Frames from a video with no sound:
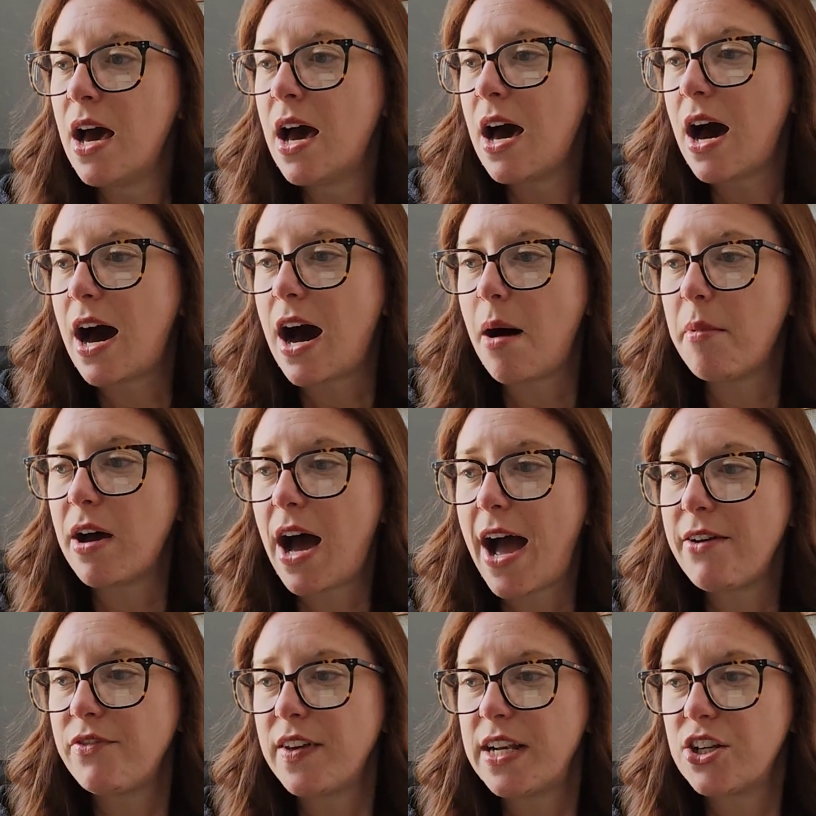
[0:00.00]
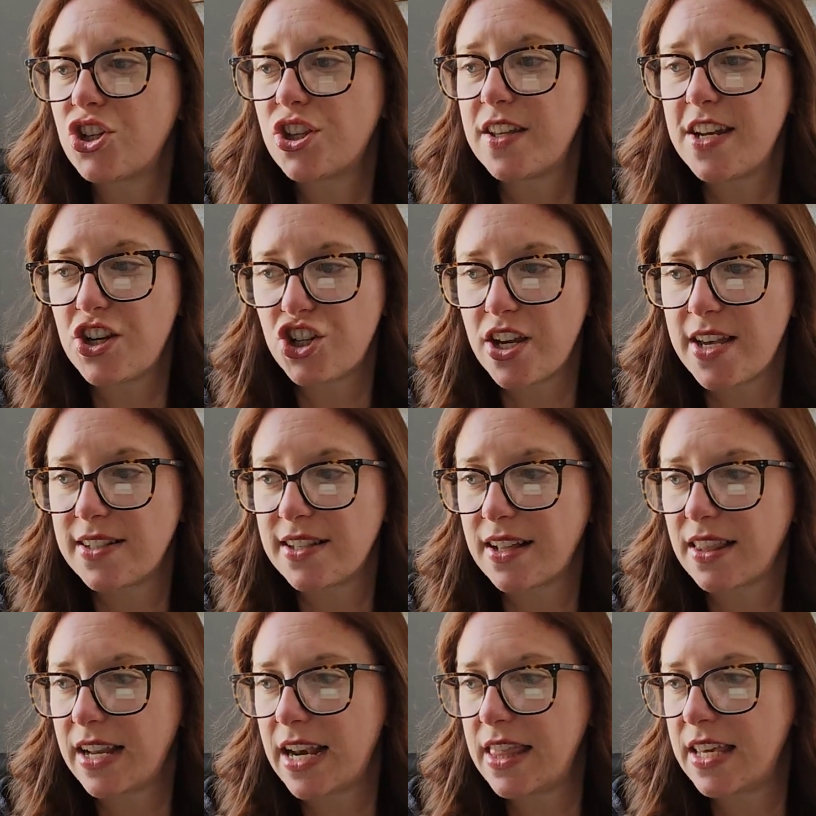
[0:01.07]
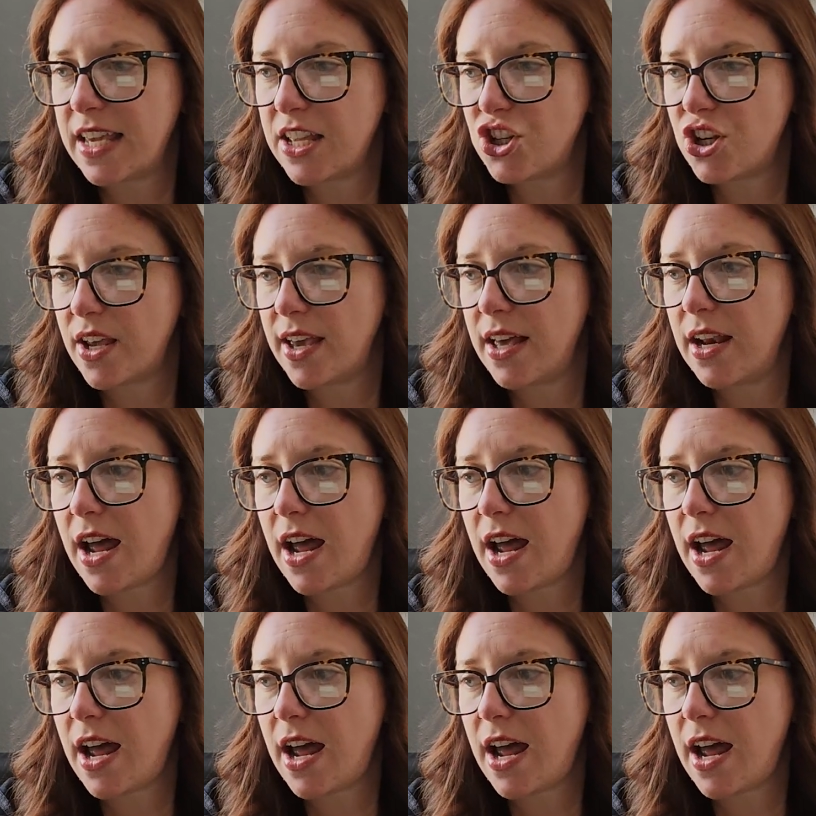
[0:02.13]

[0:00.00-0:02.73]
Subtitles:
I finish the dishes and cleaning the kitchen.